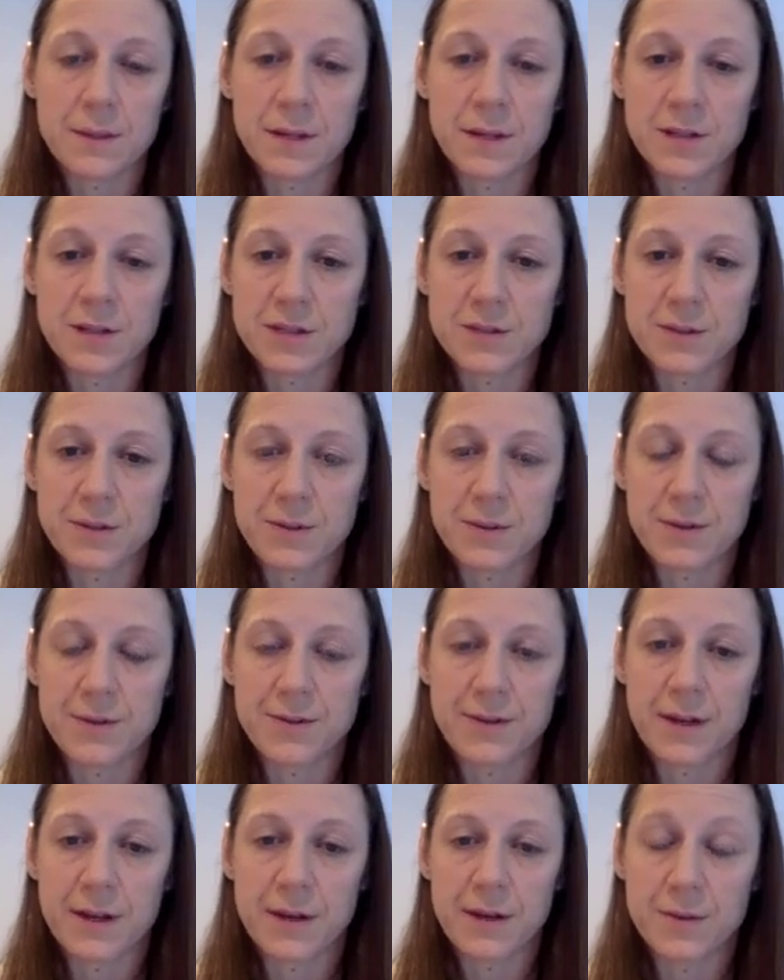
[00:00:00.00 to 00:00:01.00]
patients with
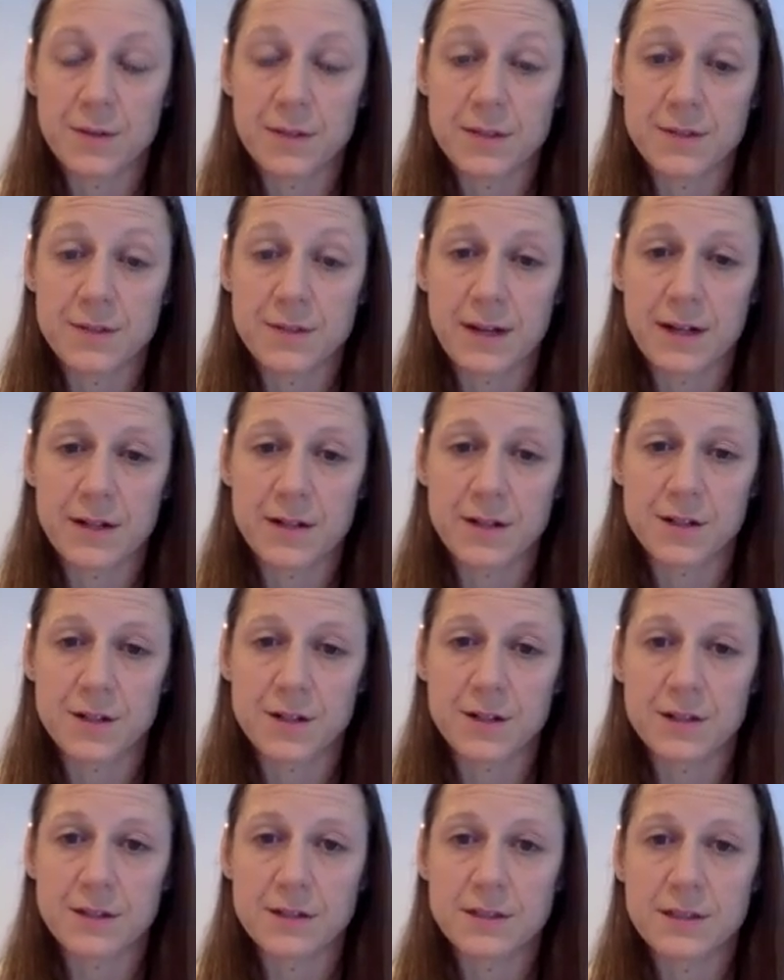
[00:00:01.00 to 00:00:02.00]
risk
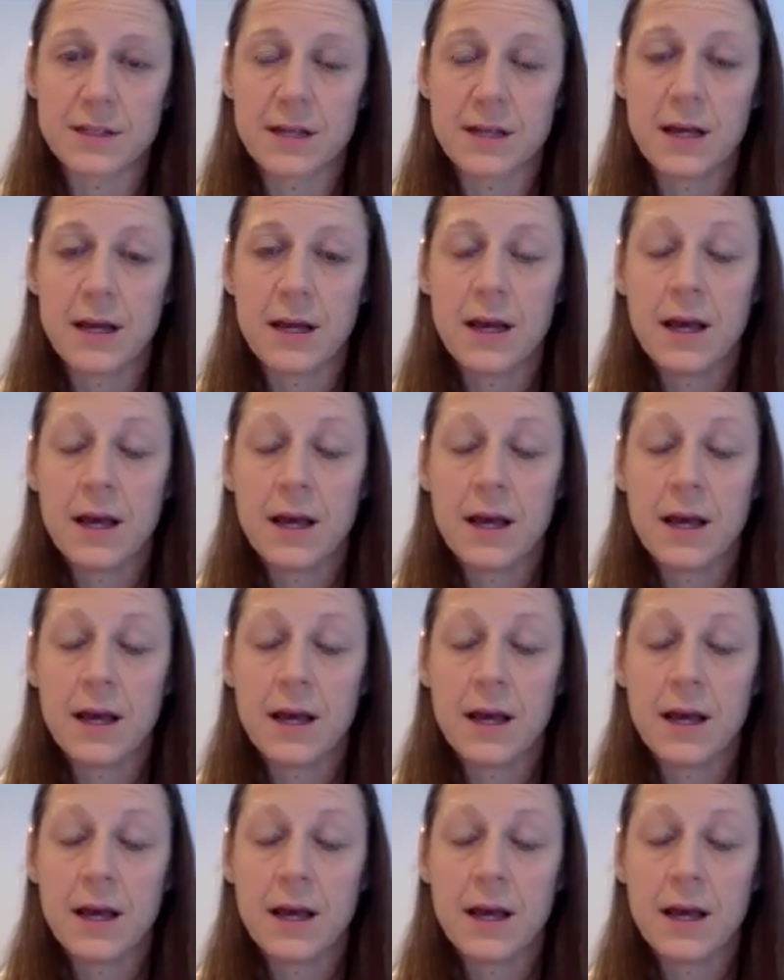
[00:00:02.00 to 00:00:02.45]
factors.